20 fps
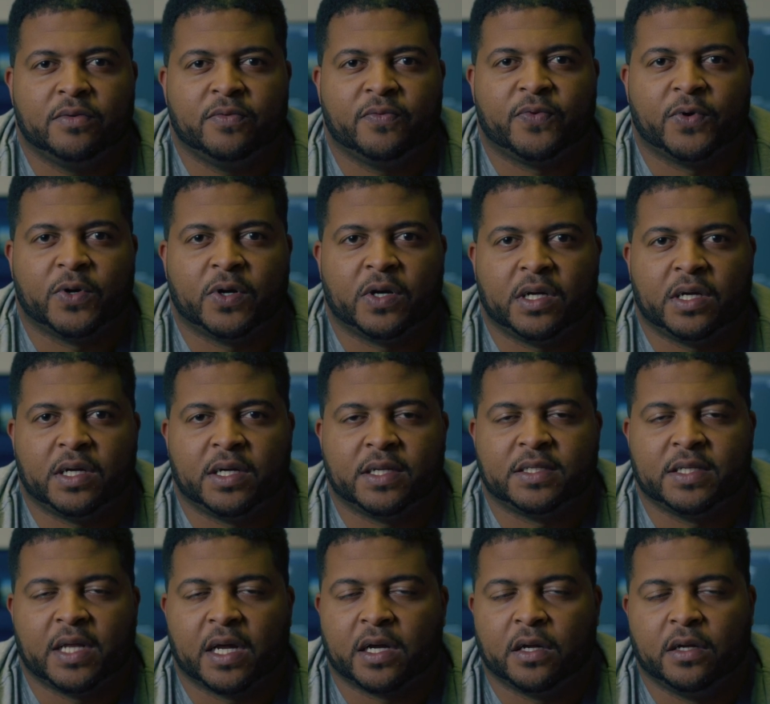for
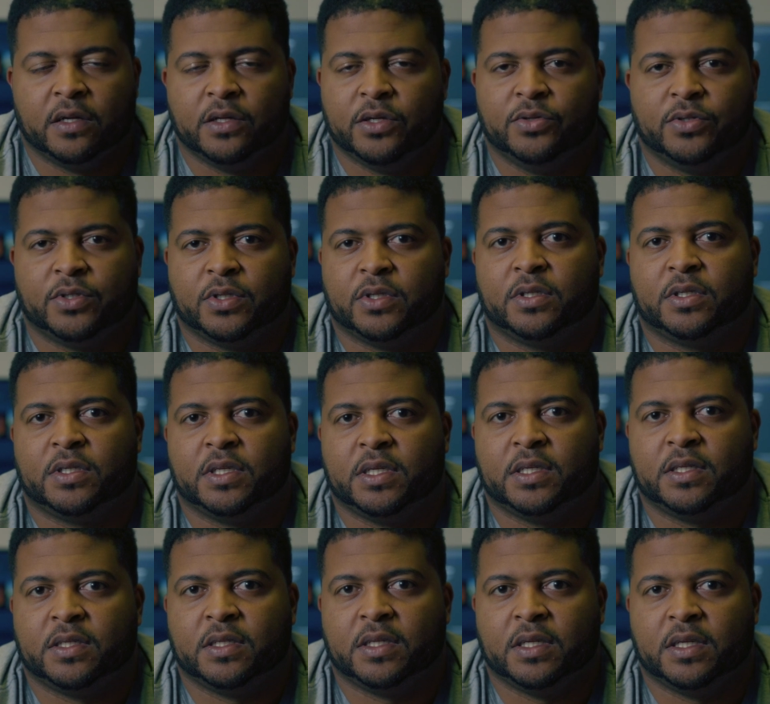us Nikon users,
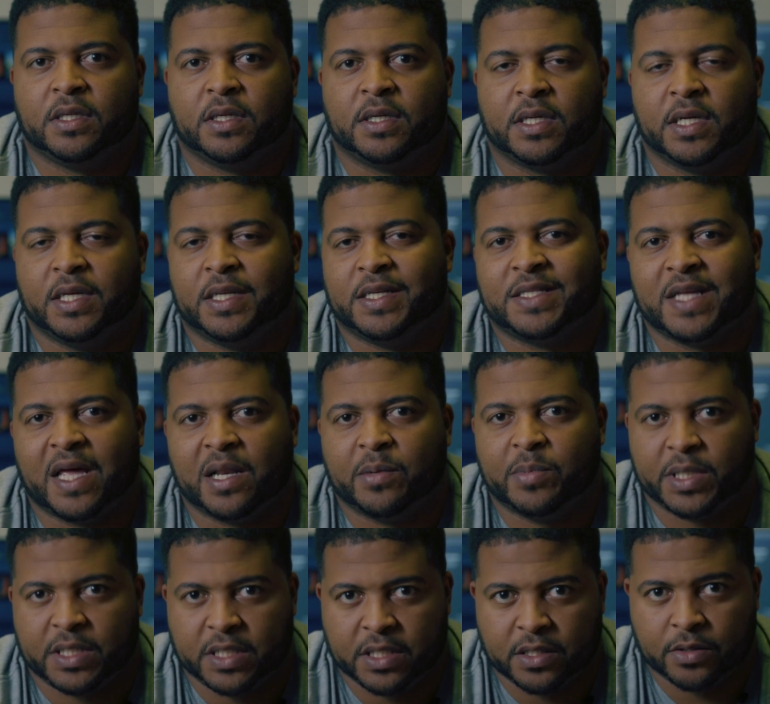it's not a
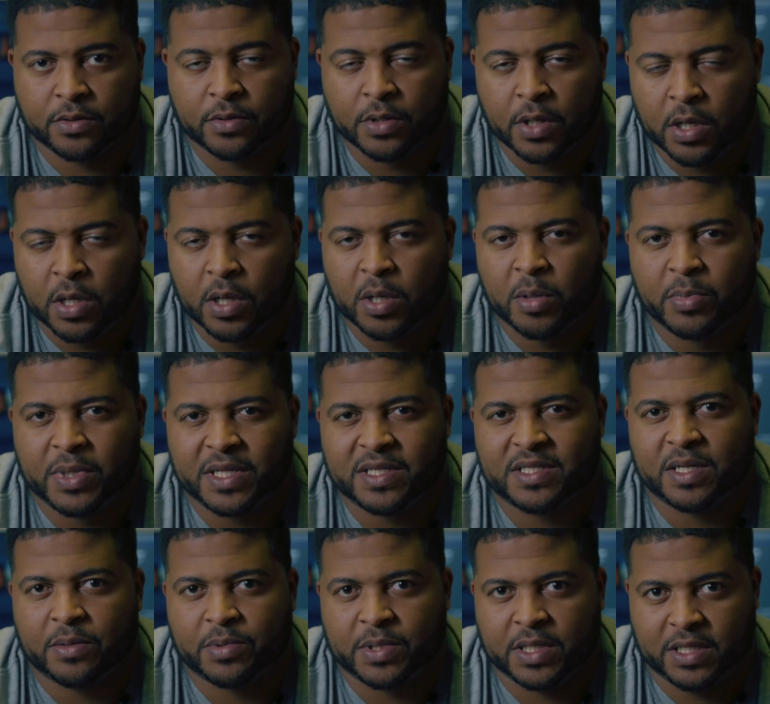big deal, but
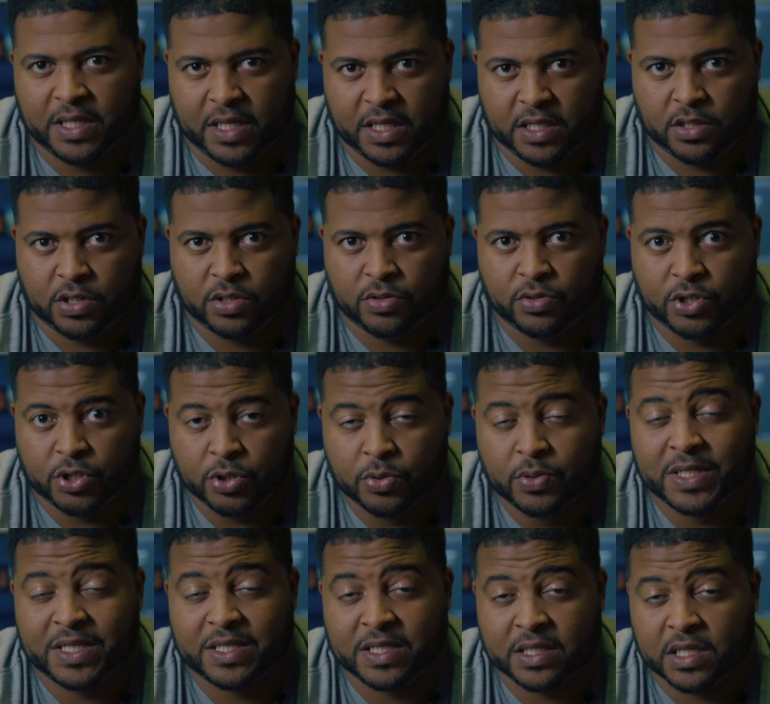something that you do
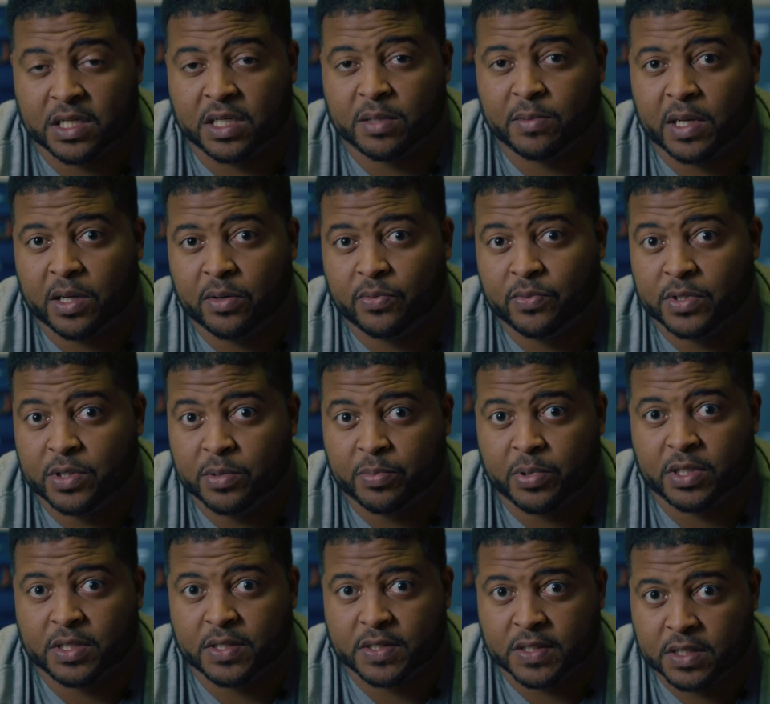need to think about when you're
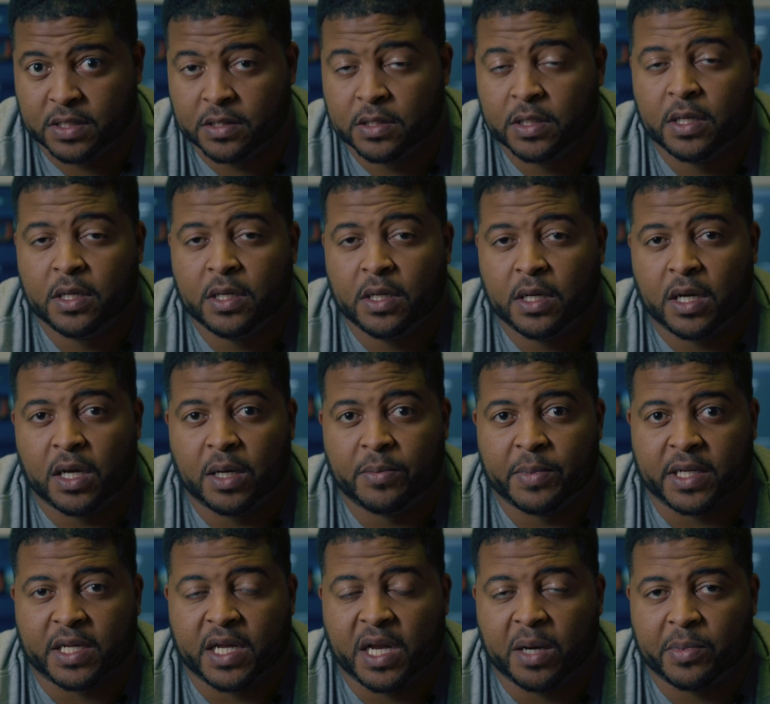purchasing
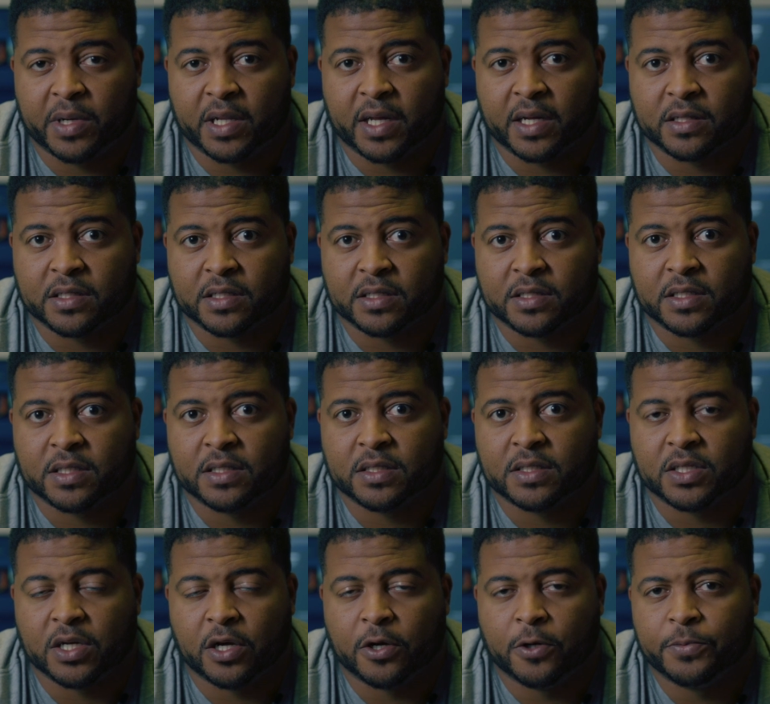a camera like this.
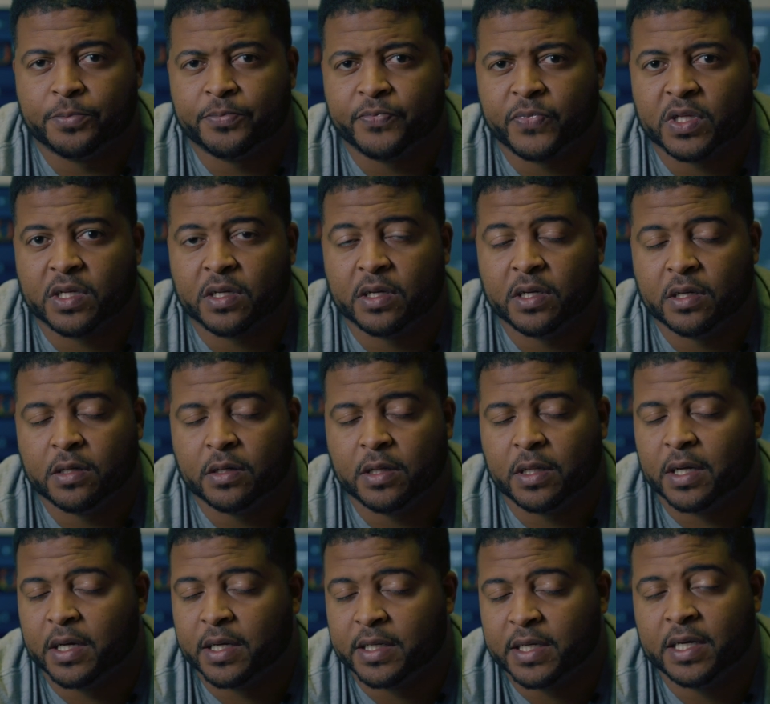So
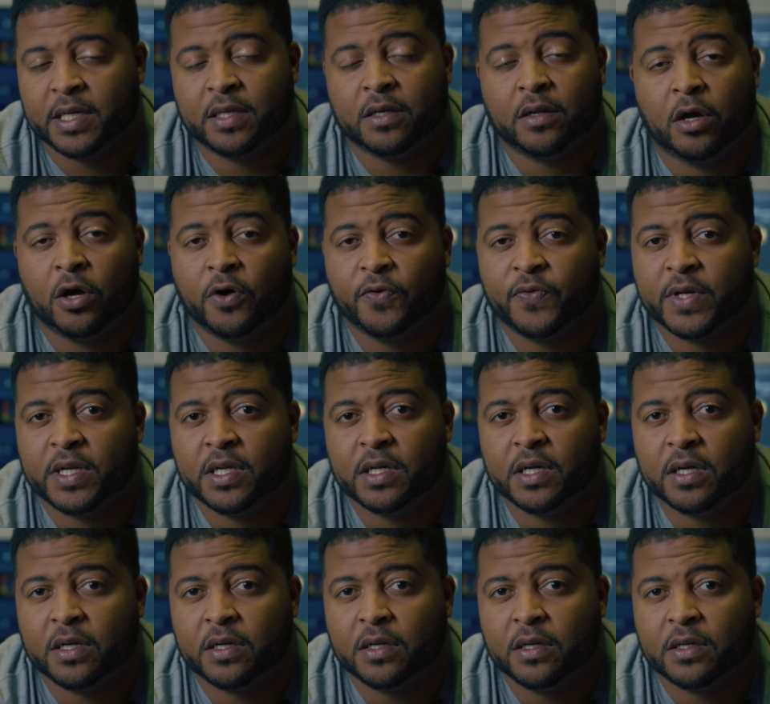again, hopefully
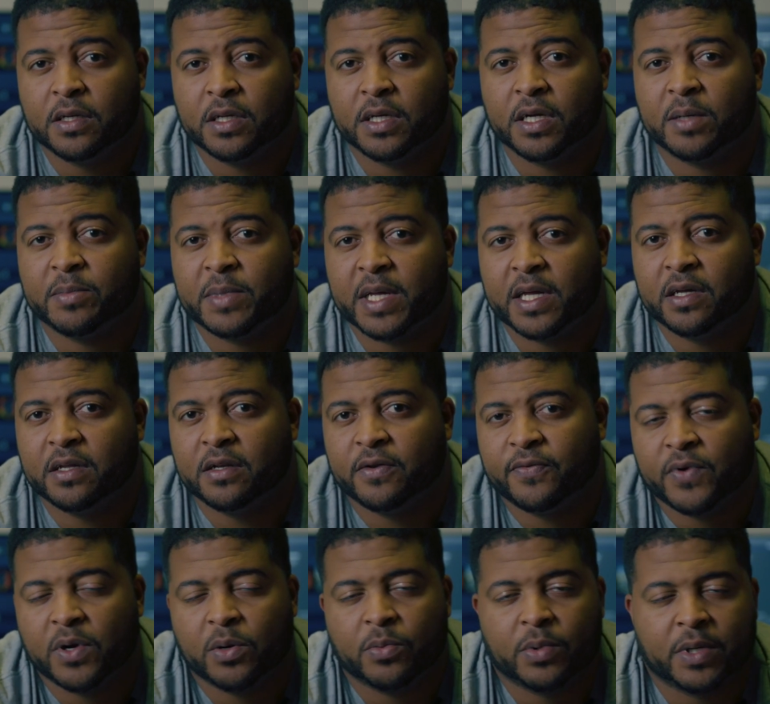the update in the
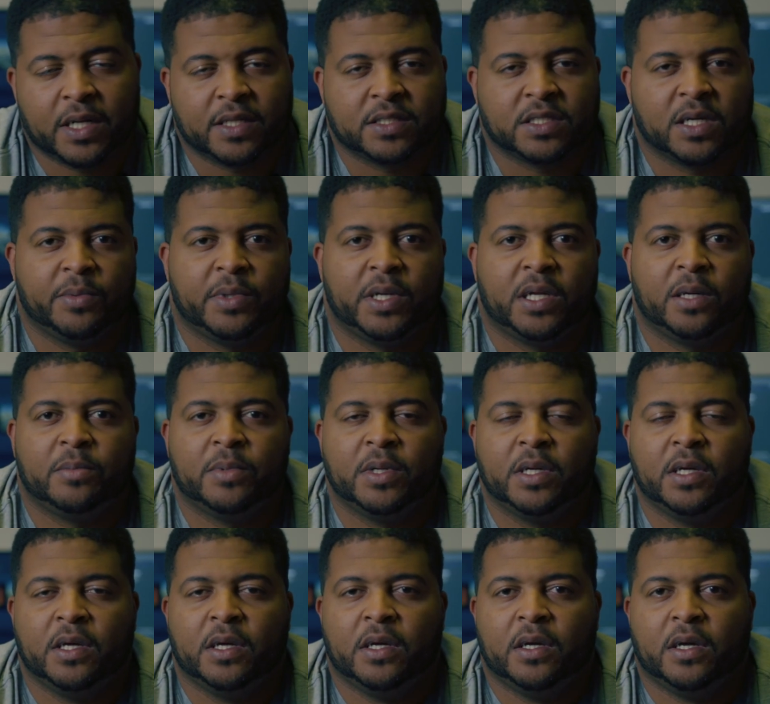firmware that's coming up
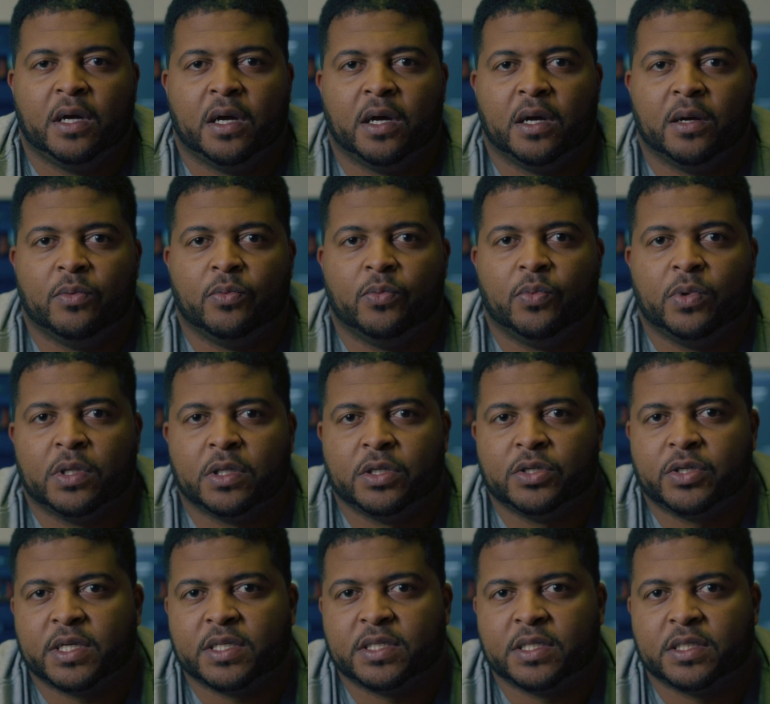will
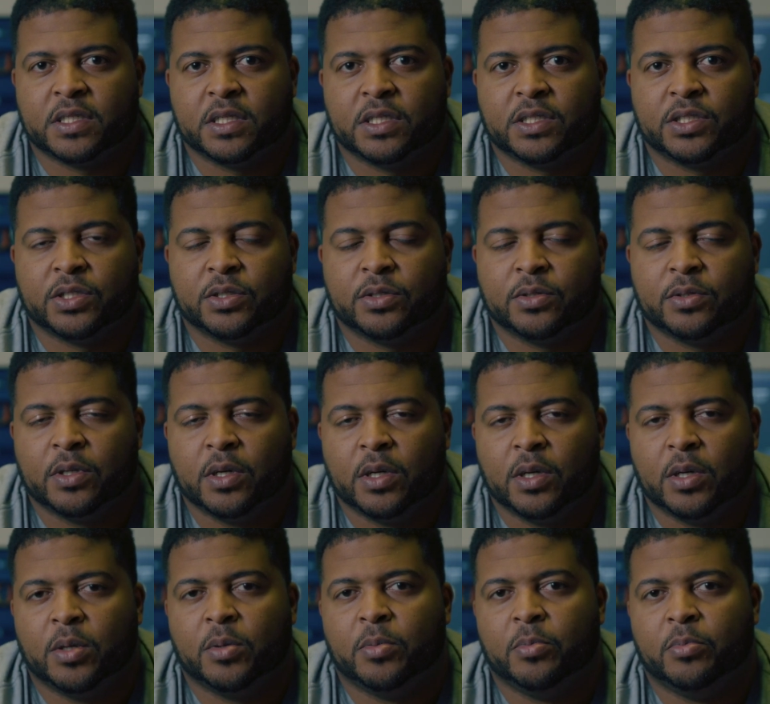address this issue,
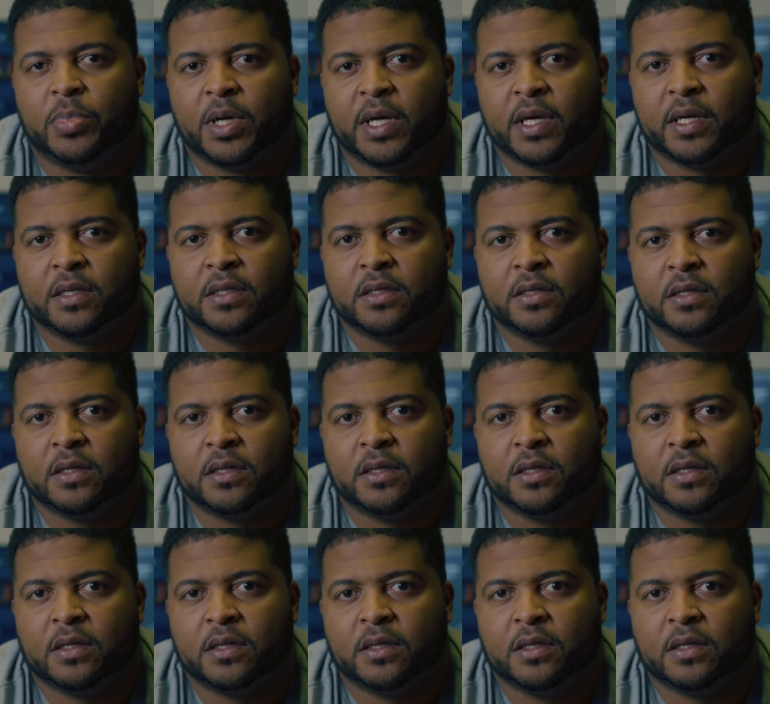but